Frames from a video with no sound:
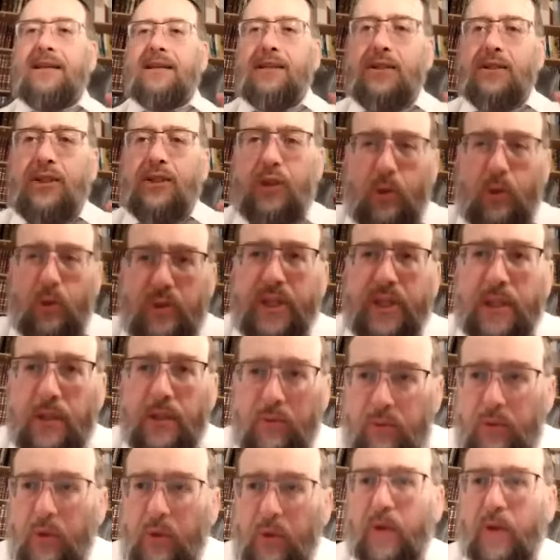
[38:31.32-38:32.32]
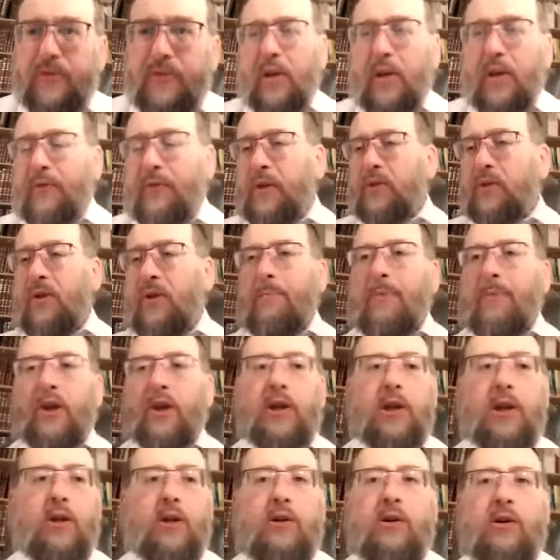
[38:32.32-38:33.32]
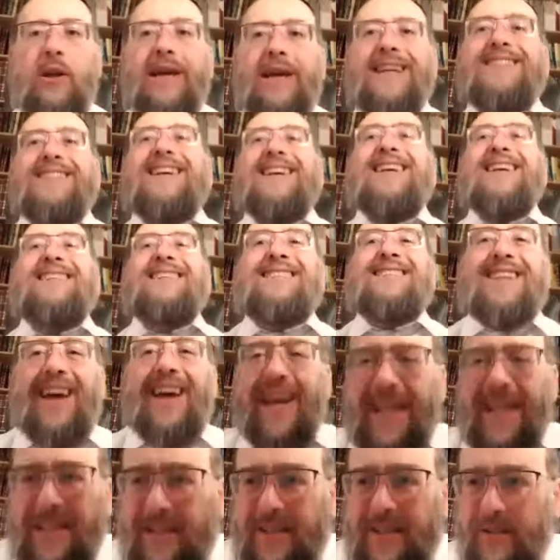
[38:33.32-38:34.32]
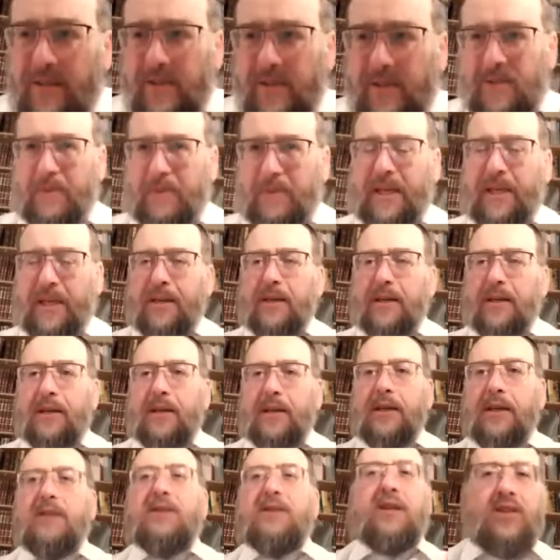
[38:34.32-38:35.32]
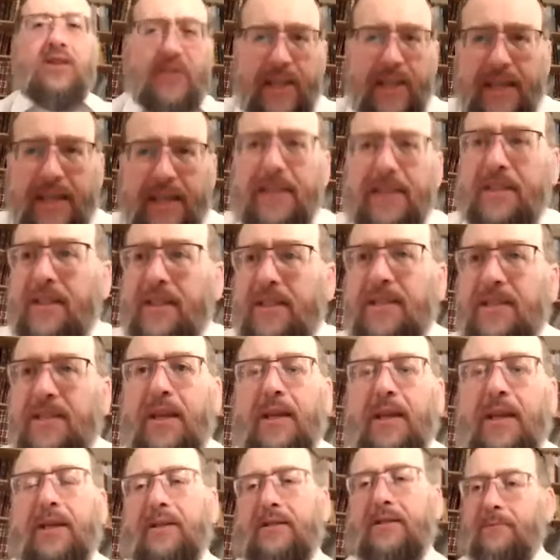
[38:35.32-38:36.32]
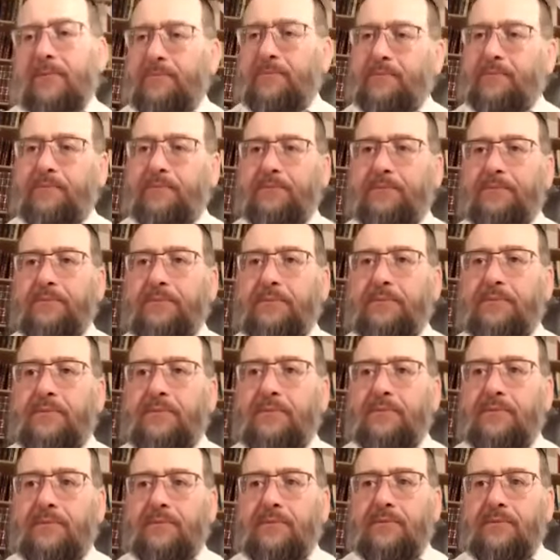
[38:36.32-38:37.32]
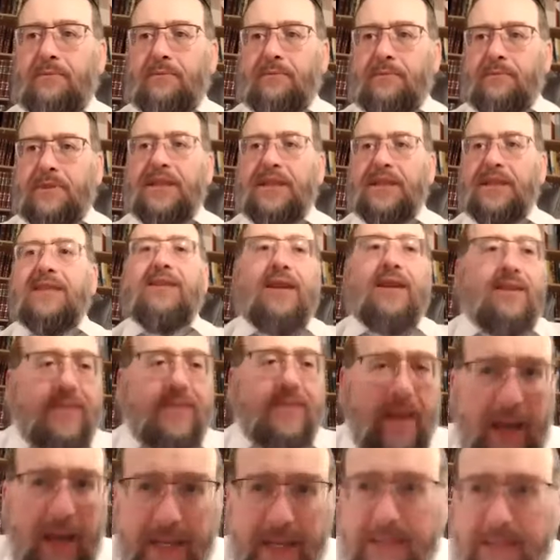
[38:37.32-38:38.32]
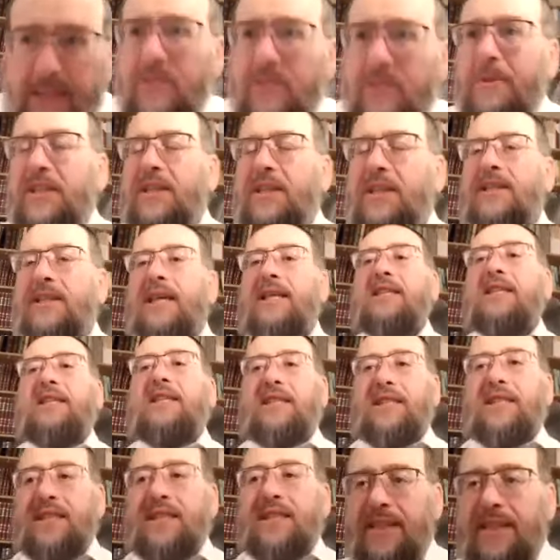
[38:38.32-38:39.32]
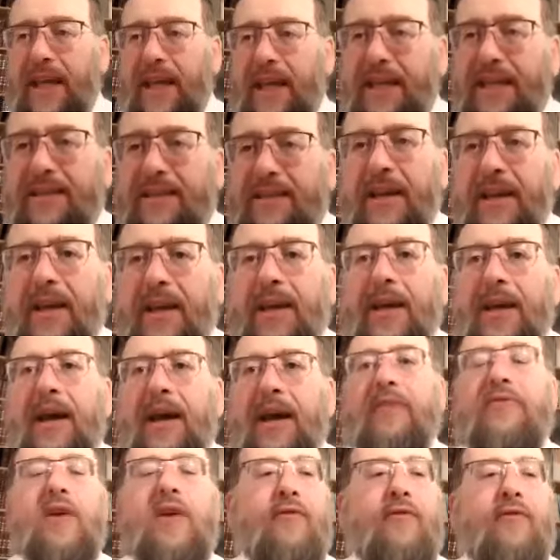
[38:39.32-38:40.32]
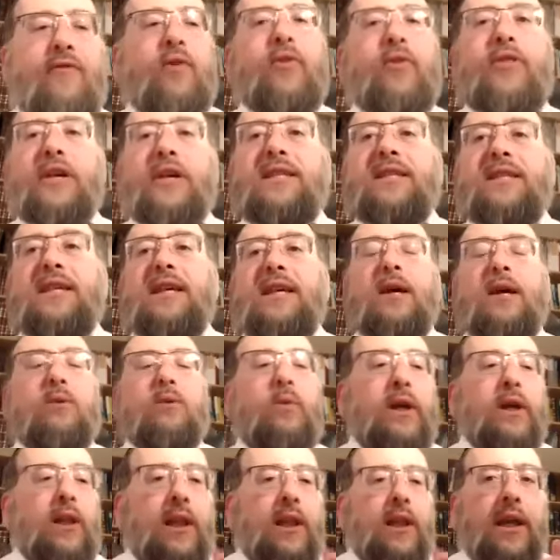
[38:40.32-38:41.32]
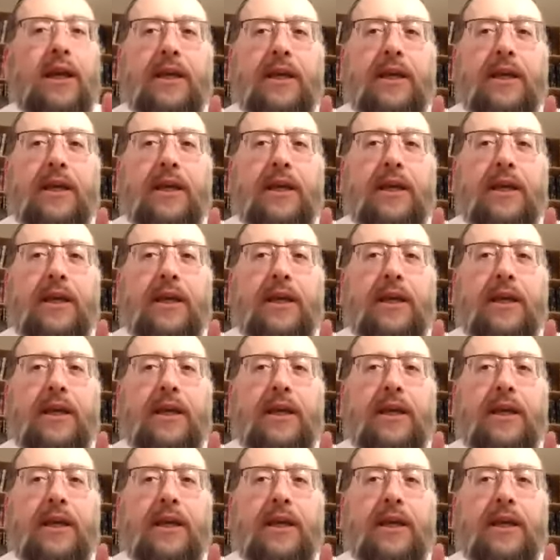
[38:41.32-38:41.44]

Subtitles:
using the rule of Safek Drabanan Lekula, it entitles me to say that it's night. It entitles me to say that it is night, and therefore this will